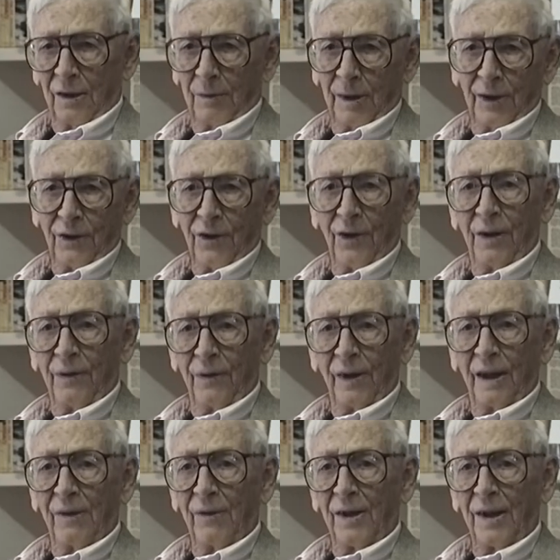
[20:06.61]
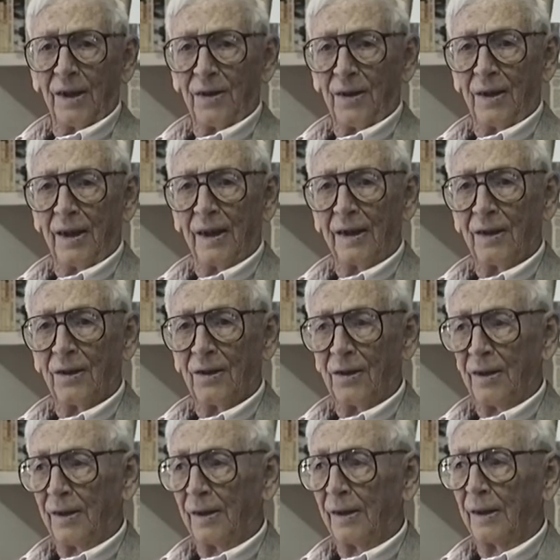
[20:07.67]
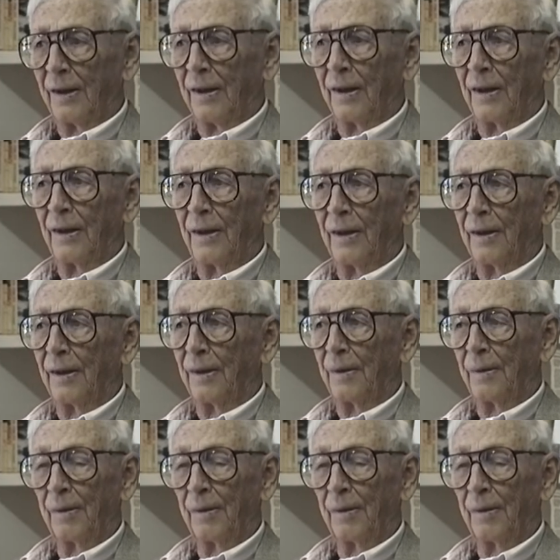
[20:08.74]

around 35,000 acres, and uh,